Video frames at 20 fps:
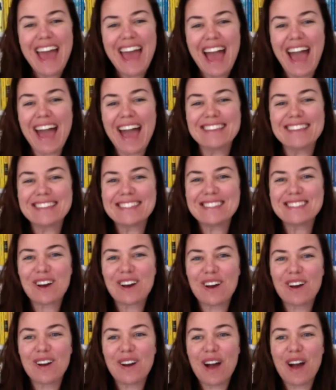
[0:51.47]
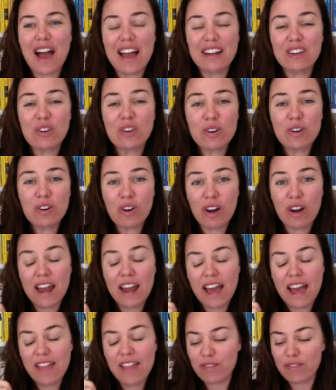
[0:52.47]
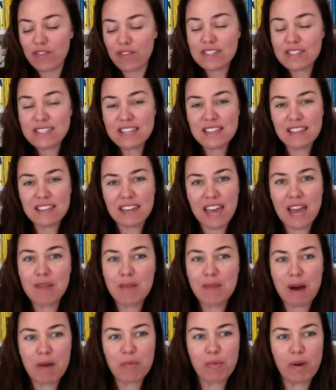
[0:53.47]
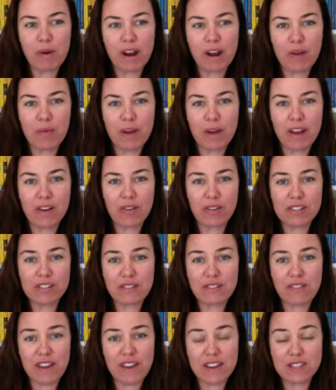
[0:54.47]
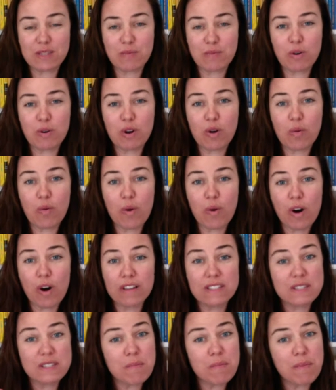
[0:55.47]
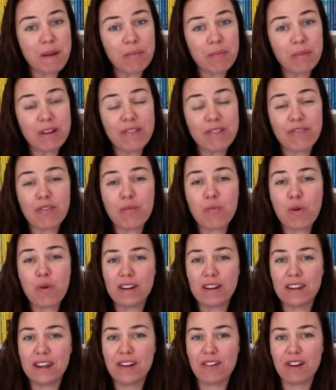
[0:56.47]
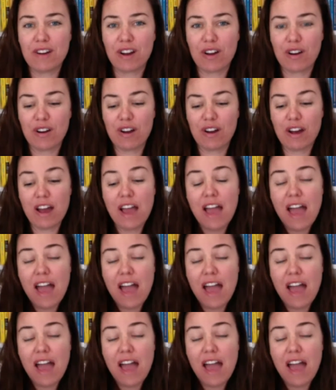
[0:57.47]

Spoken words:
And so I'd gone on, and the first thing that came up when I went onto Facebook was the memory from 1 year ago.